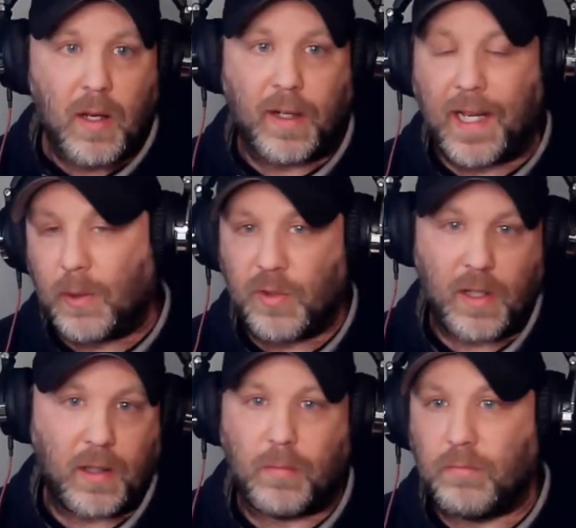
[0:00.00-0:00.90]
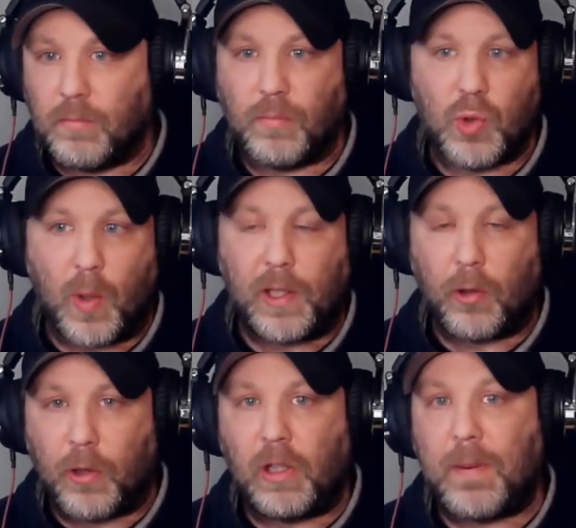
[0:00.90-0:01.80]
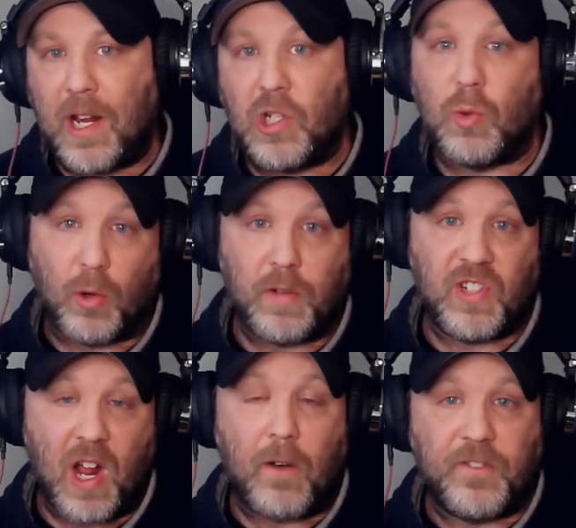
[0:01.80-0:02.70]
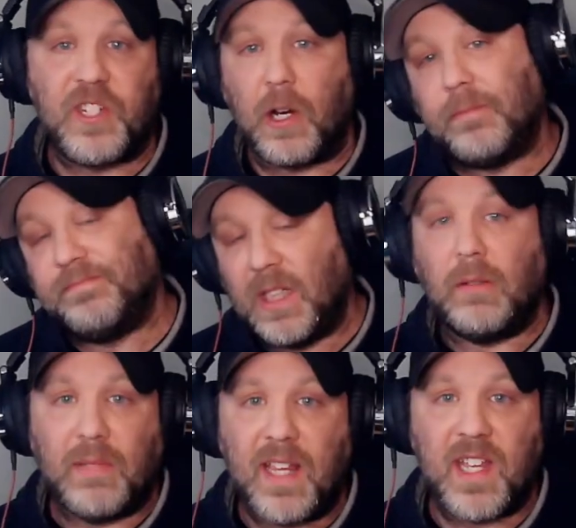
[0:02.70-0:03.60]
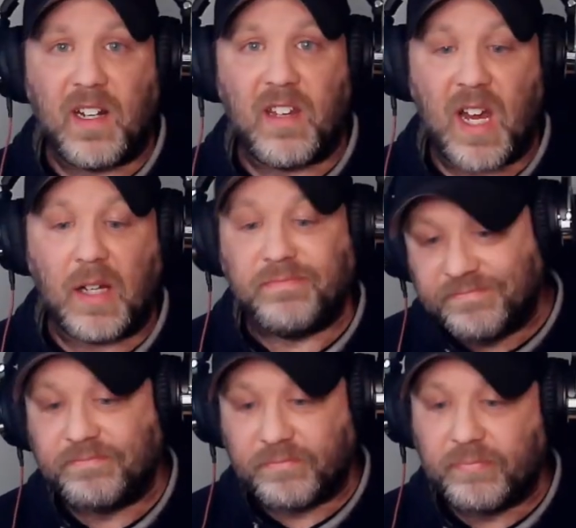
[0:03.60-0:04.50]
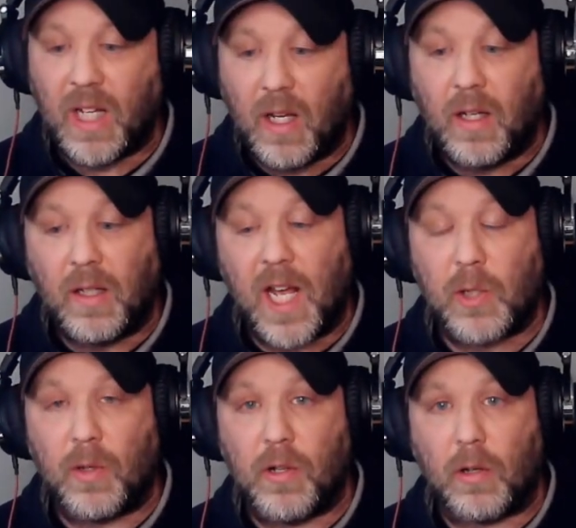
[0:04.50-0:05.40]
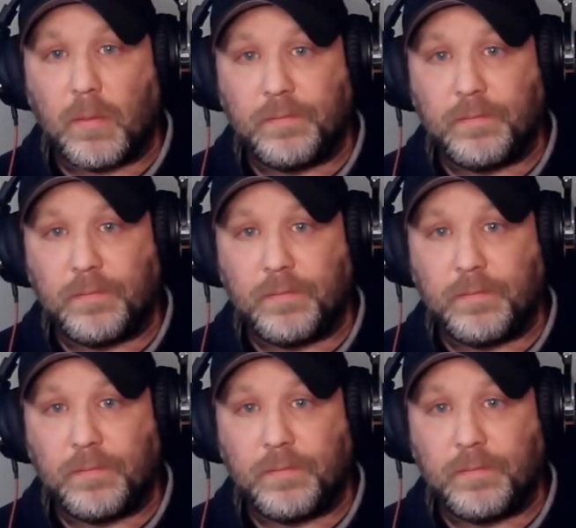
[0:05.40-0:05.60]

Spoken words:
Again, it was like 20 or 30 pages worth of stuff. So, at the end of the day, that's what it took.